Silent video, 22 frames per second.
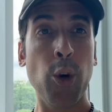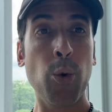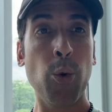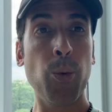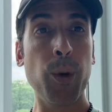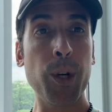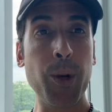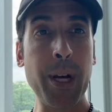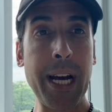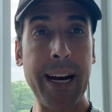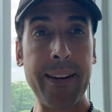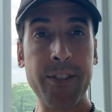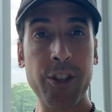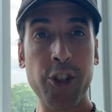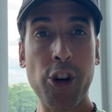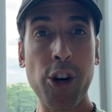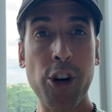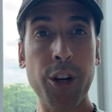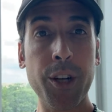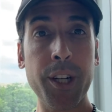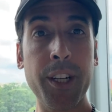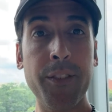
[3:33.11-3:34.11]
When you have
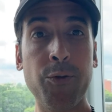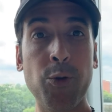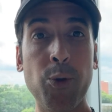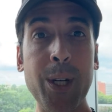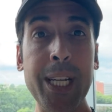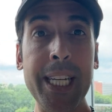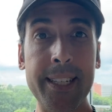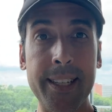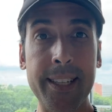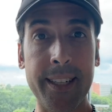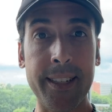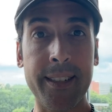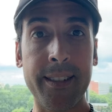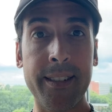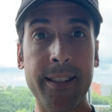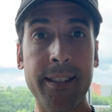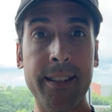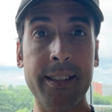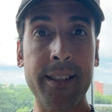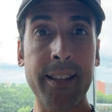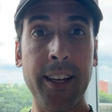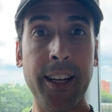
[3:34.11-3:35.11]
strong enough
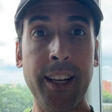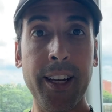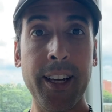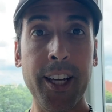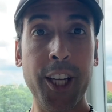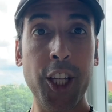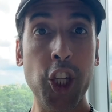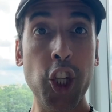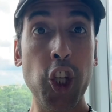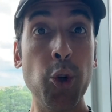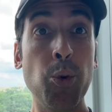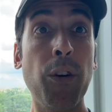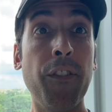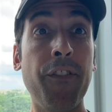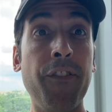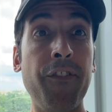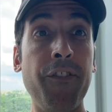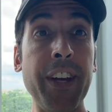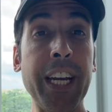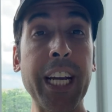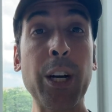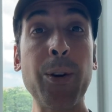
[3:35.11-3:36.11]
reasons, you will
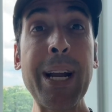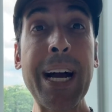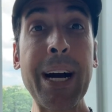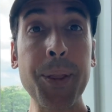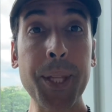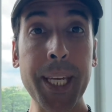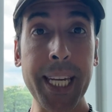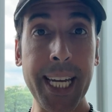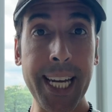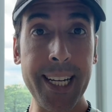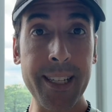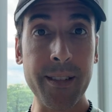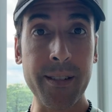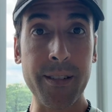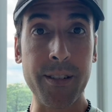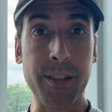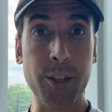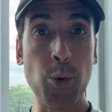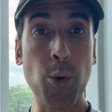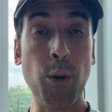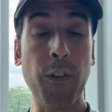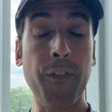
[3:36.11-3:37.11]
figure out the
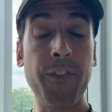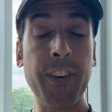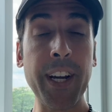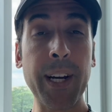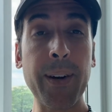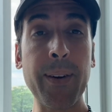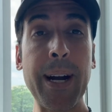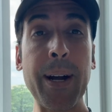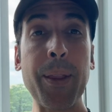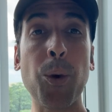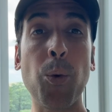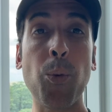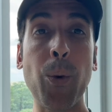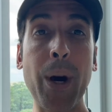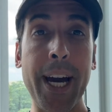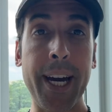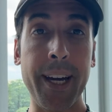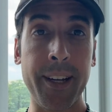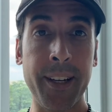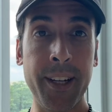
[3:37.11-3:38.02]
answers. You will figure out the way.